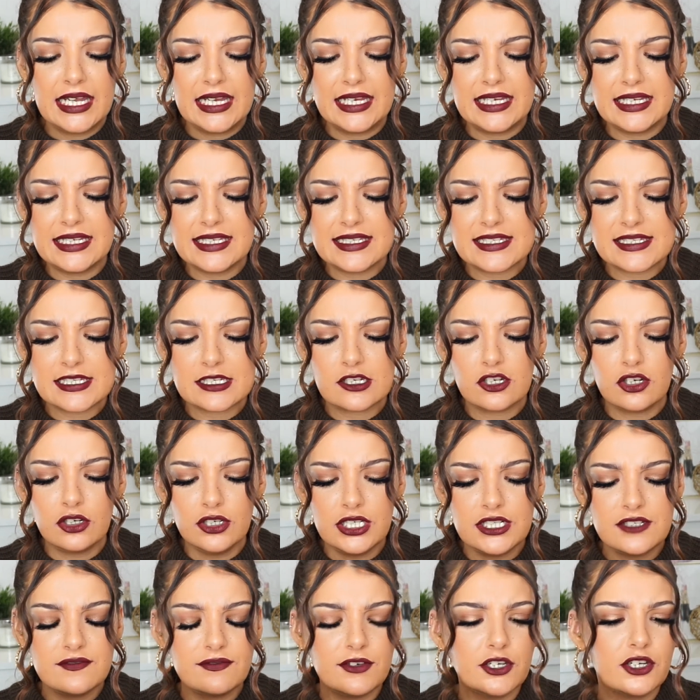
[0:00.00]
It is
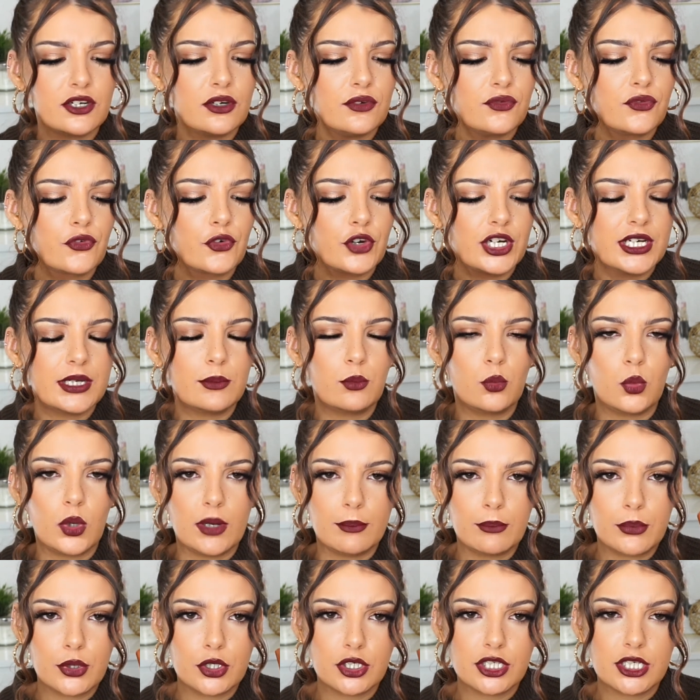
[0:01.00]
kind of like a
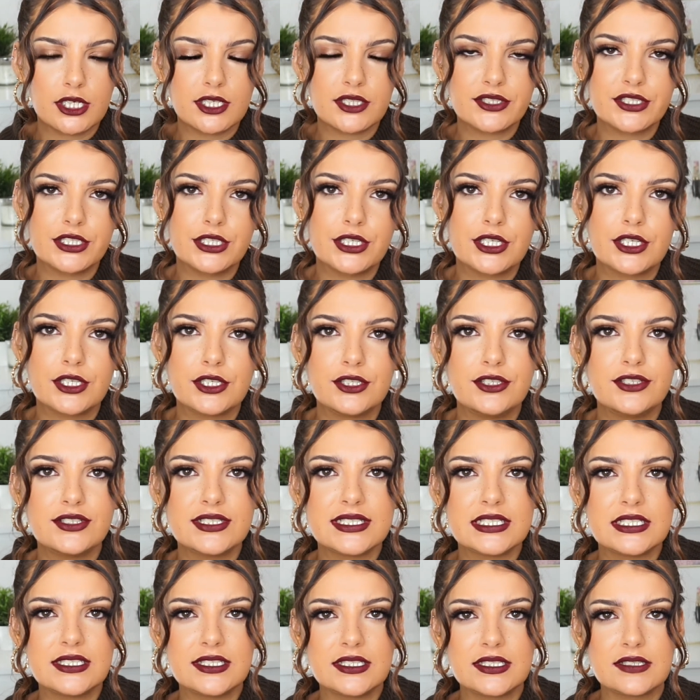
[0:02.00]
3-in-1 product, so you can use
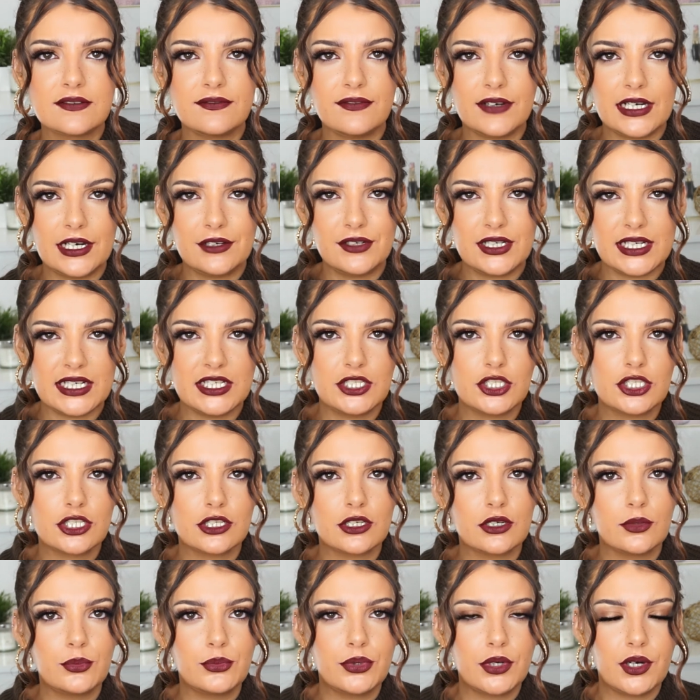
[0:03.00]
this as a
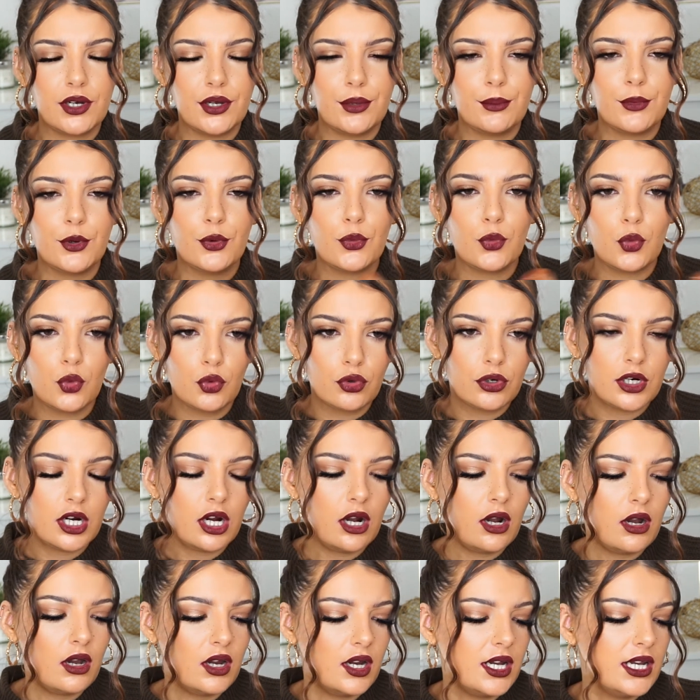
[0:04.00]
foundation, a primer or a
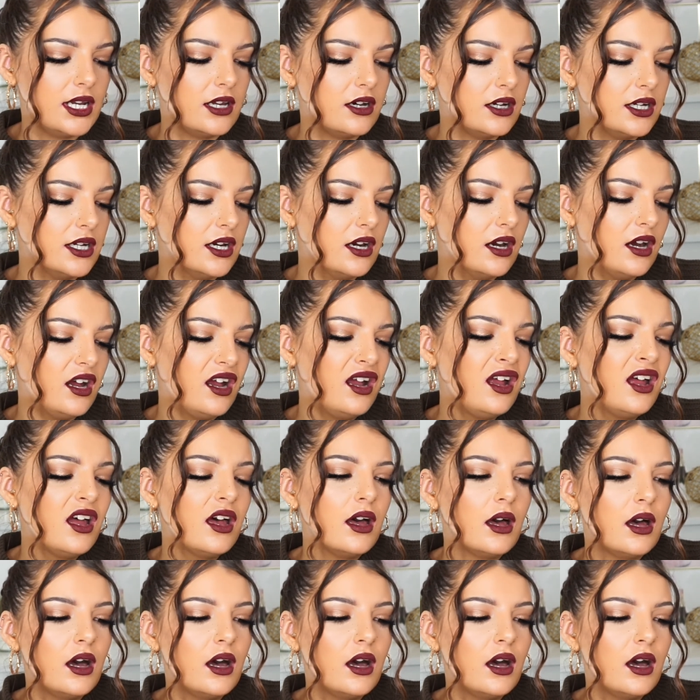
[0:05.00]
highlighter.